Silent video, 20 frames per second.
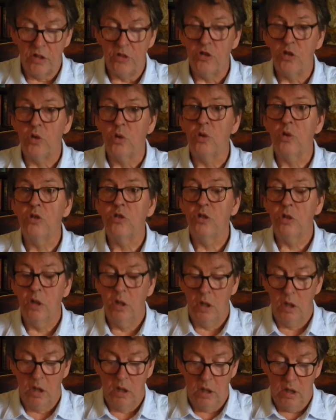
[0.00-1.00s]
George,
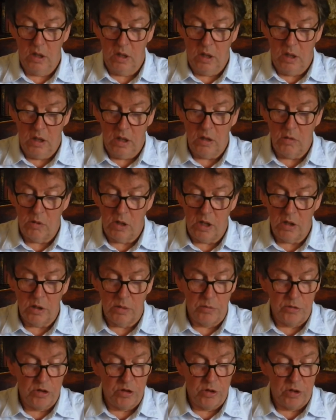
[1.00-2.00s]
"you're
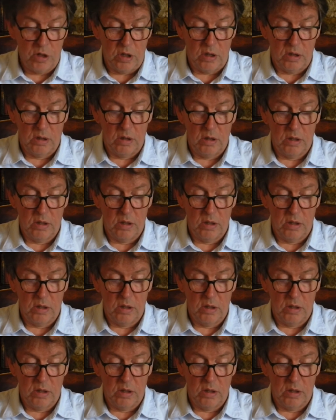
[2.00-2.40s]
welcome to it.